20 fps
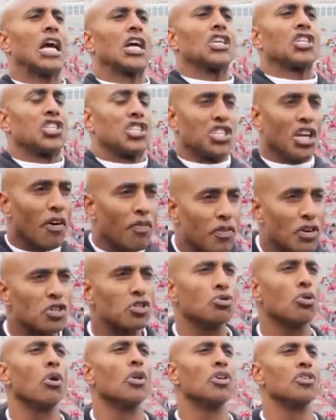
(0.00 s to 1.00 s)

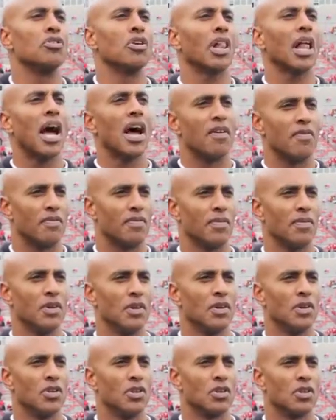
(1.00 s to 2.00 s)
self-control in your life
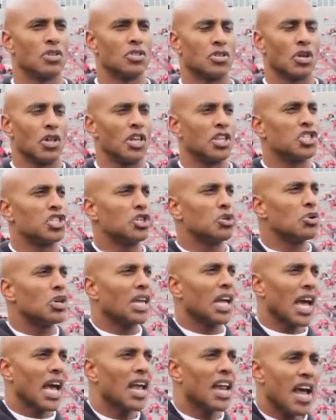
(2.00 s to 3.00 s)
so that you
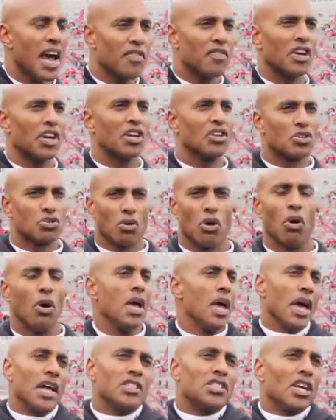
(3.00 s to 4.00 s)
can have the control.
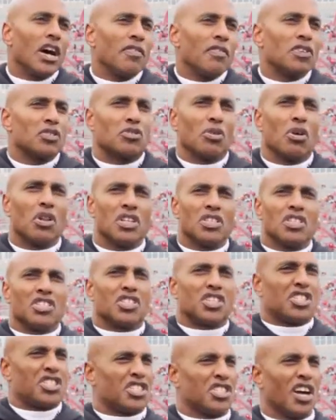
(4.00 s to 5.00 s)
And self-control isn't
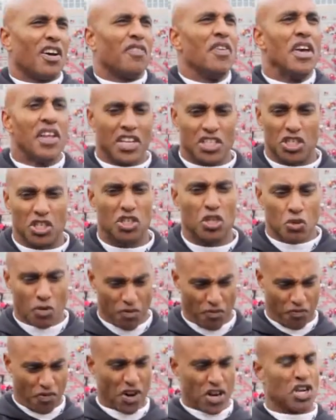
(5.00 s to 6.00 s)
just stuff that you do in
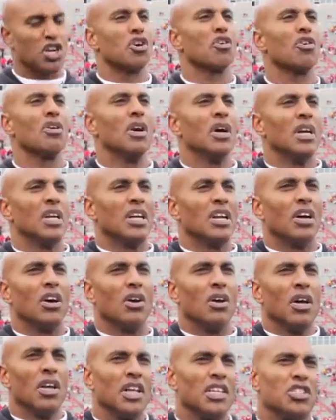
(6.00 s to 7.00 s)
front of your, you
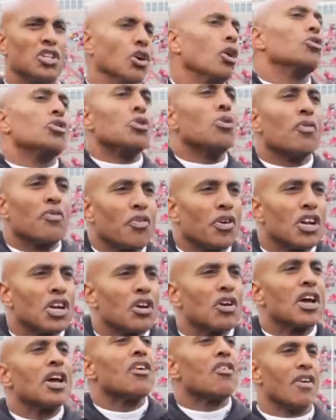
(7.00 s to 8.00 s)
know, that you don't do in front of
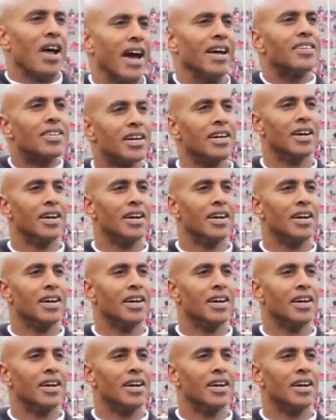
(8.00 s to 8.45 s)
your internet,